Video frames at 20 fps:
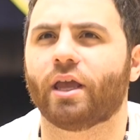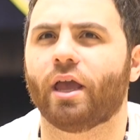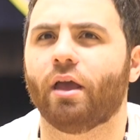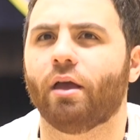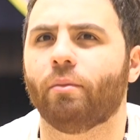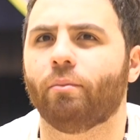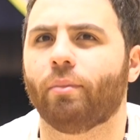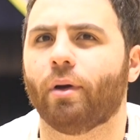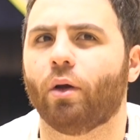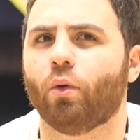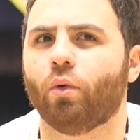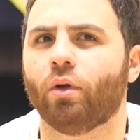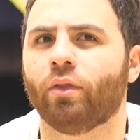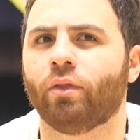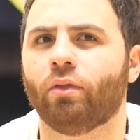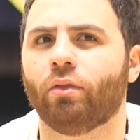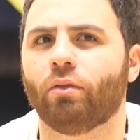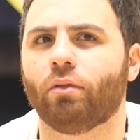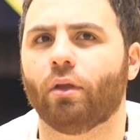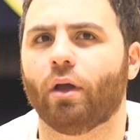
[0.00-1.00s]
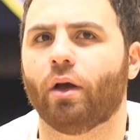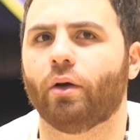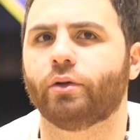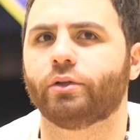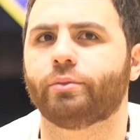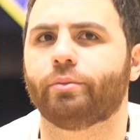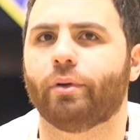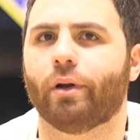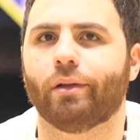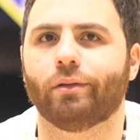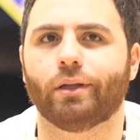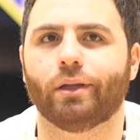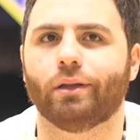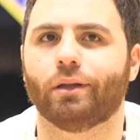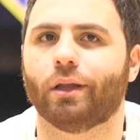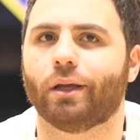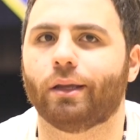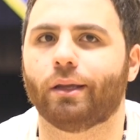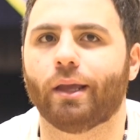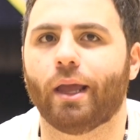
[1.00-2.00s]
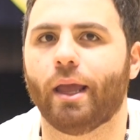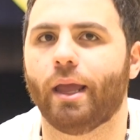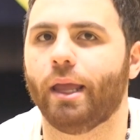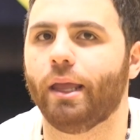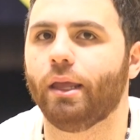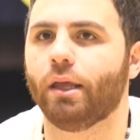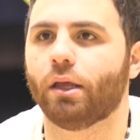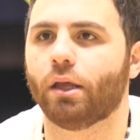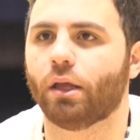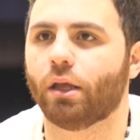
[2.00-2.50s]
camp I went, I was probably like 8,